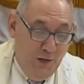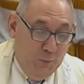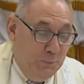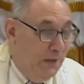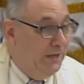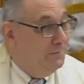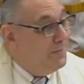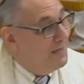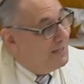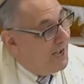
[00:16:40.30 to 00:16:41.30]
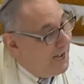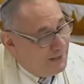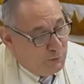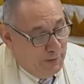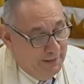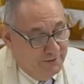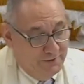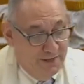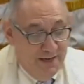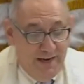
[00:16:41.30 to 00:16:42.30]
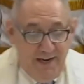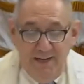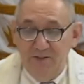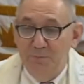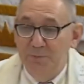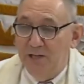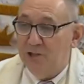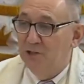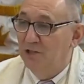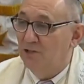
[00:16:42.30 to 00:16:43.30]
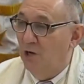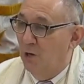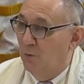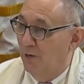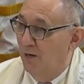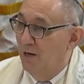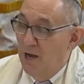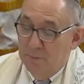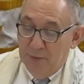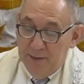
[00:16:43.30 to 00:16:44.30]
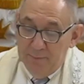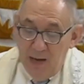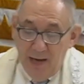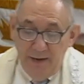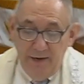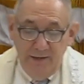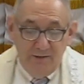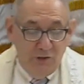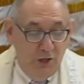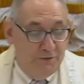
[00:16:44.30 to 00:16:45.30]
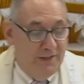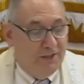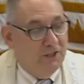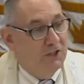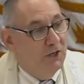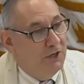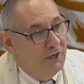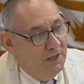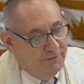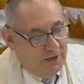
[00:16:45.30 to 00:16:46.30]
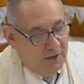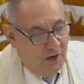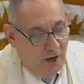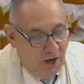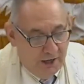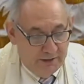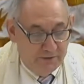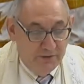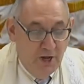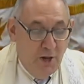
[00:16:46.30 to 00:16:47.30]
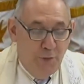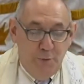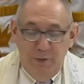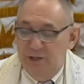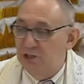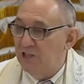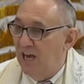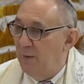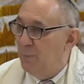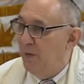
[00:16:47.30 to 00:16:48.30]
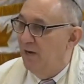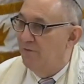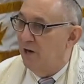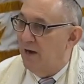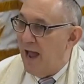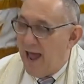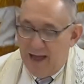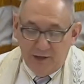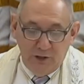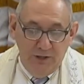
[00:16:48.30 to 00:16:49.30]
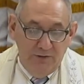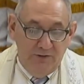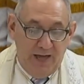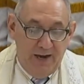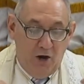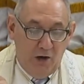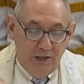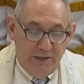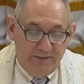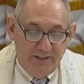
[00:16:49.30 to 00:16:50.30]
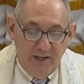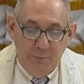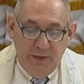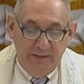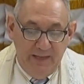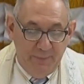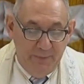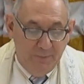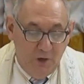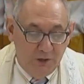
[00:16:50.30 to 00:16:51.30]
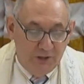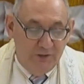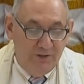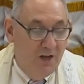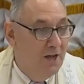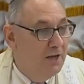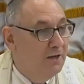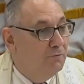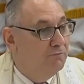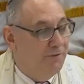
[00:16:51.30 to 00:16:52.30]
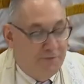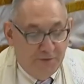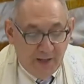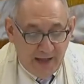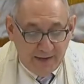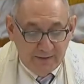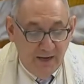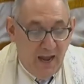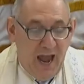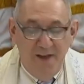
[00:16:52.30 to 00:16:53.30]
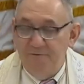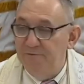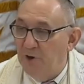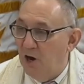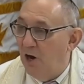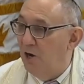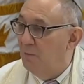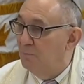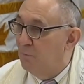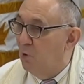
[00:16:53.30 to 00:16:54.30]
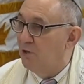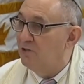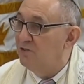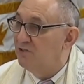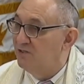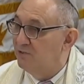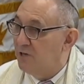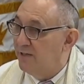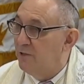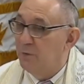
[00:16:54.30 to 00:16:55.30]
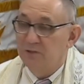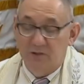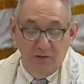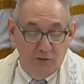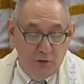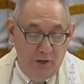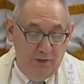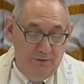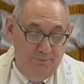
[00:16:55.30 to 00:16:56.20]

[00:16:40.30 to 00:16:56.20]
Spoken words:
But by contrast, in his Mishnah Torah, Maimonides taught that the turning of our heart, the reshaping of our actions that are elicited by deep emotions, reflect a far more strenuous struggle.